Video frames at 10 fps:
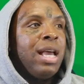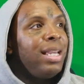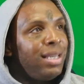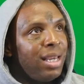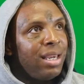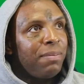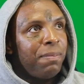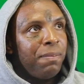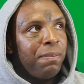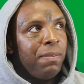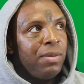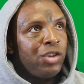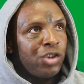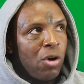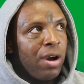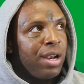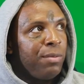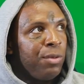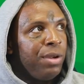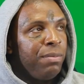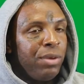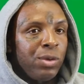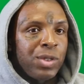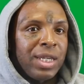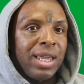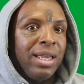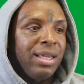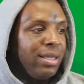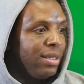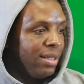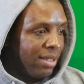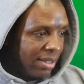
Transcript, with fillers: Now, he did start with music in,